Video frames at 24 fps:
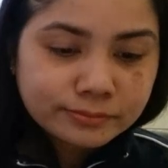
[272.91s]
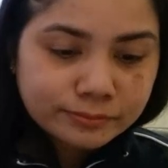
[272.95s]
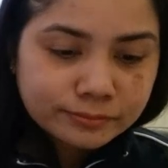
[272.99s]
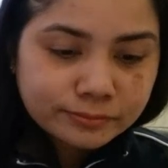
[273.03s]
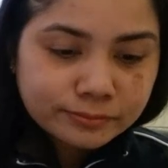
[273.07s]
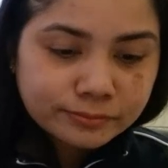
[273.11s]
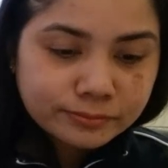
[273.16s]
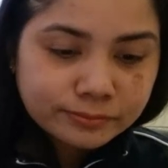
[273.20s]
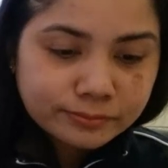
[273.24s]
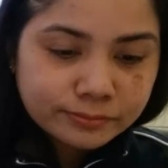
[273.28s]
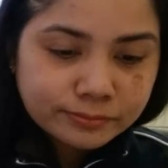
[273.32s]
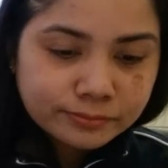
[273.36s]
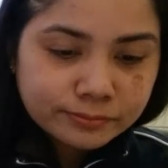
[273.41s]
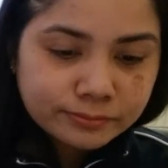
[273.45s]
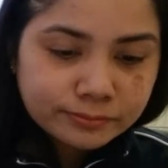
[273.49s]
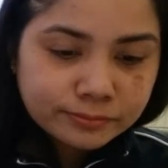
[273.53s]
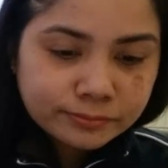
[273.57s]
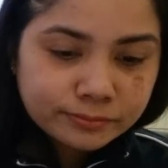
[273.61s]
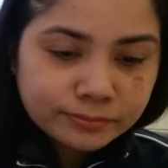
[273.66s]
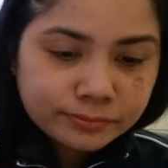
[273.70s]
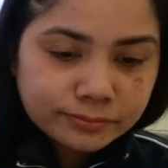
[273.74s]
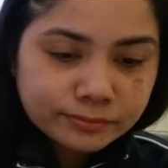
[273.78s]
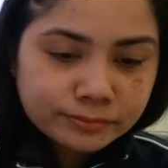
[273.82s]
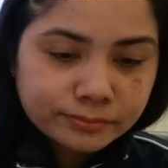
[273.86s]

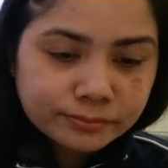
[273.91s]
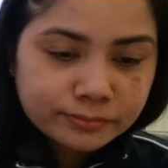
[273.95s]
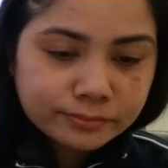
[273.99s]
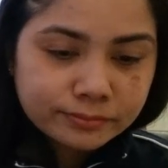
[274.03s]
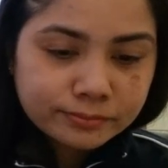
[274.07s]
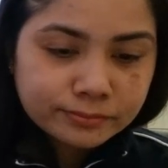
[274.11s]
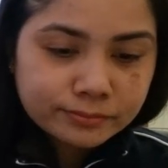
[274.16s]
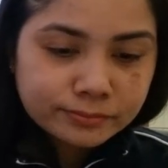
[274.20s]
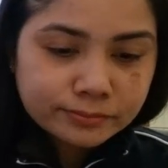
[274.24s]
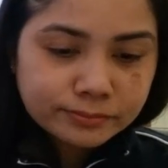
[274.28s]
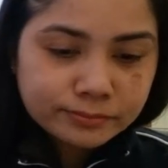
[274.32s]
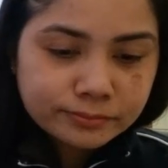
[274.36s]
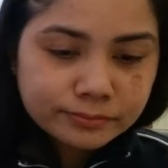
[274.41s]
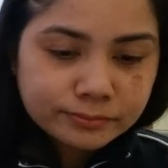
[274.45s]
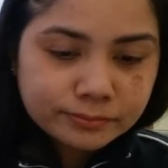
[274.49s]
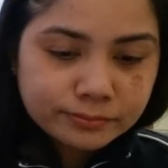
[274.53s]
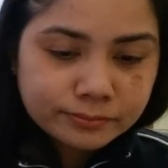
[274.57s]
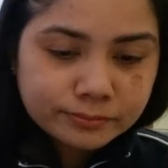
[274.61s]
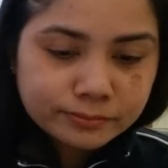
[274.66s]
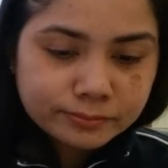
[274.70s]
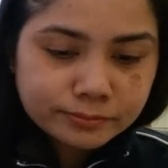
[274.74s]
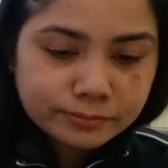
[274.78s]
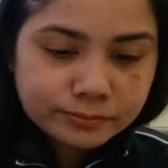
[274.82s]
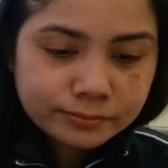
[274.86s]

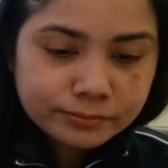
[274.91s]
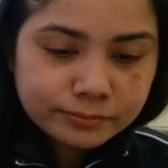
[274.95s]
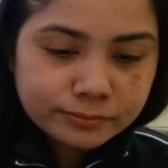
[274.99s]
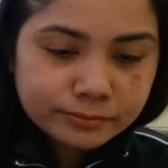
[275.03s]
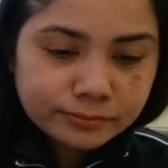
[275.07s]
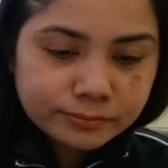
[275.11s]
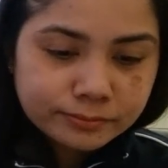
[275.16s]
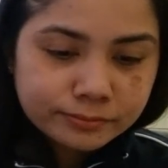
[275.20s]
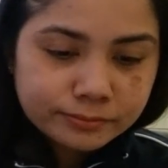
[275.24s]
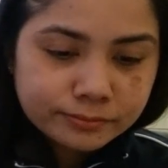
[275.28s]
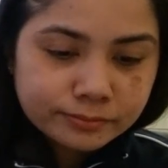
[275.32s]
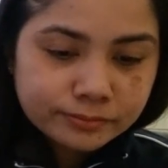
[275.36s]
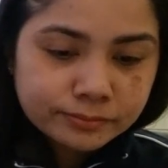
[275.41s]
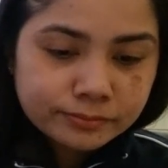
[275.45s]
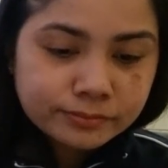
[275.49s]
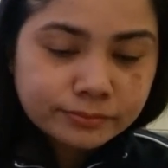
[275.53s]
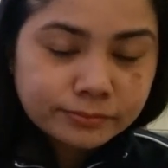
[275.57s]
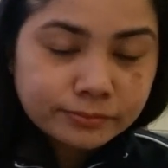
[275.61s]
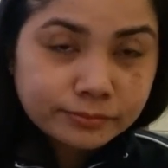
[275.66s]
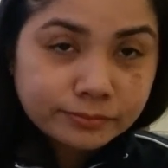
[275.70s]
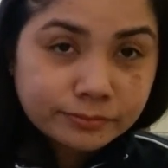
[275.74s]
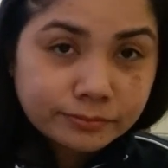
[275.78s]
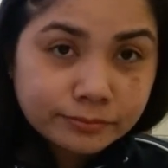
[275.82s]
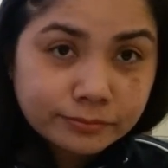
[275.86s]

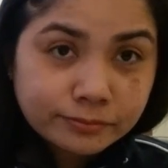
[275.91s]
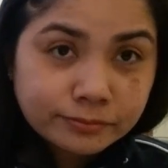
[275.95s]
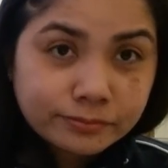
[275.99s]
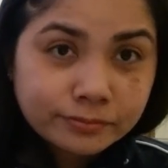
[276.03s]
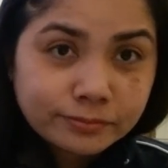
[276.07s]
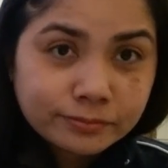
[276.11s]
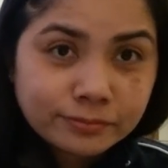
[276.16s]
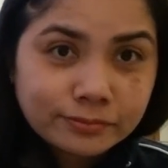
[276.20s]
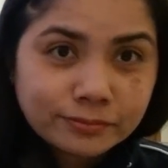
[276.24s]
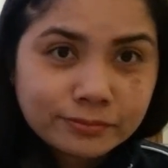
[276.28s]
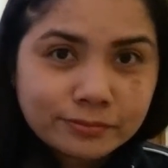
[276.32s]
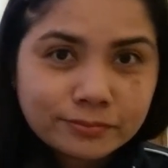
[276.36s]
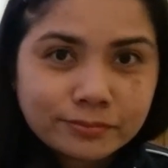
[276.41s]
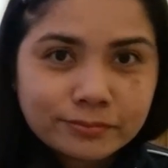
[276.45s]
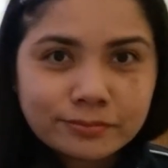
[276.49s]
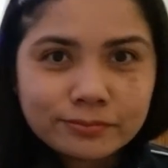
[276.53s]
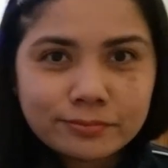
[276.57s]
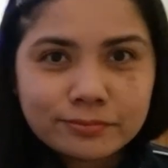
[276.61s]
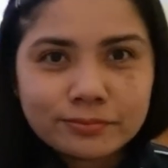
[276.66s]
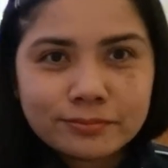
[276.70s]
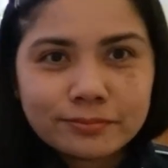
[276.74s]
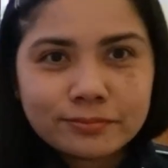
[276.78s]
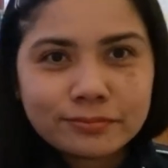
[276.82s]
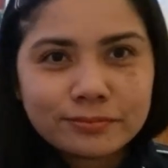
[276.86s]

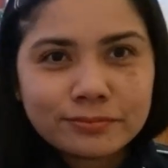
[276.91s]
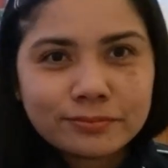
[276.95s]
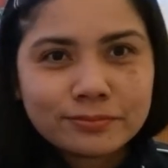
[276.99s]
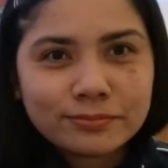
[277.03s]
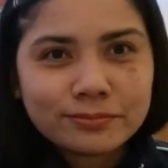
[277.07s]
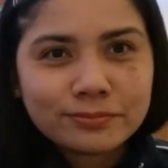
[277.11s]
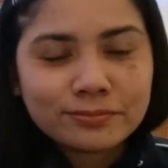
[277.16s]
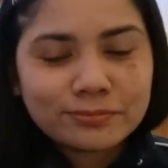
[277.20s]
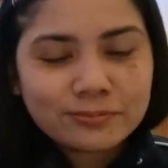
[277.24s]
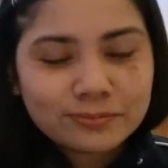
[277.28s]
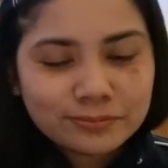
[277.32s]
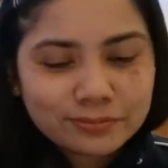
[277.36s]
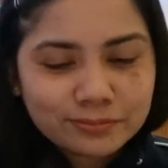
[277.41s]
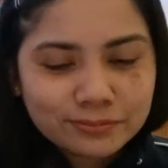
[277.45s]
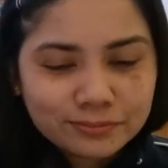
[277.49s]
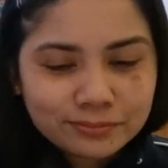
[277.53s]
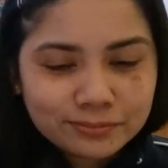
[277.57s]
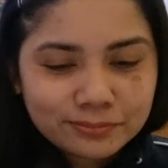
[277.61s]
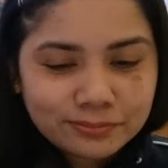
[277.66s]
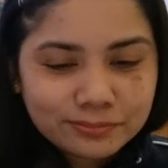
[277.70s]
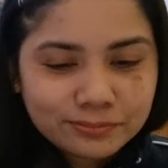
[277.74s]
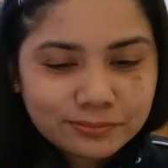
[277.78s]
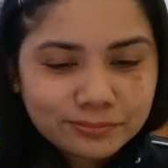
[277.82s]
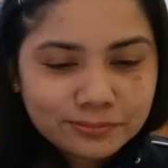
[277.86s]

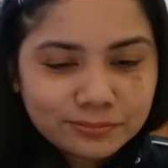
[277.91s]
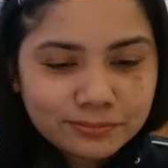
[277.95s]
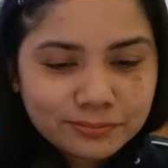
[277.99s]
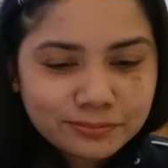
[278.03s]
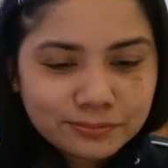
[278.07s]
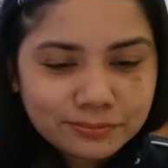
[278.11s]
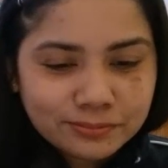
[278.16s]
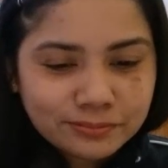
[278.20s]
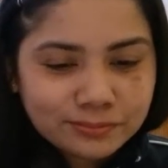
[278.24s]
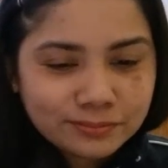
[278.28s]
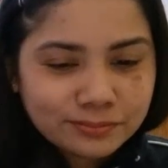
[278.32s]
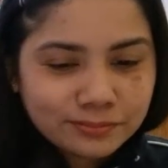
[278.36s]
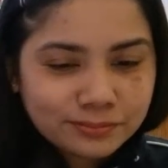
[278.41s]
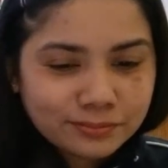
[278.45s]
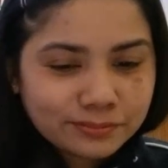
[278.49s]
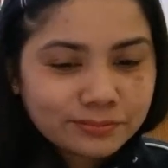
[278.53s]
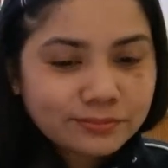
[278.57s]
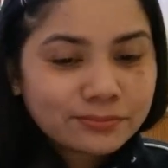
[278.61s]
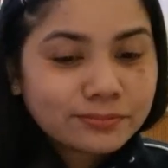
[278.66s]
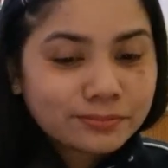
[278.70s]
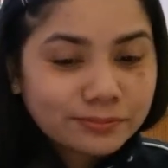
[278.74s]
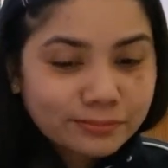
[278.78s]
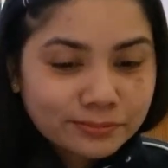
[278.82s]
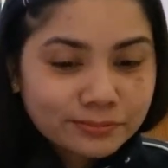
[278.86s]

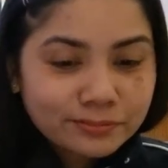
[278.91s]
The person shown says nothing.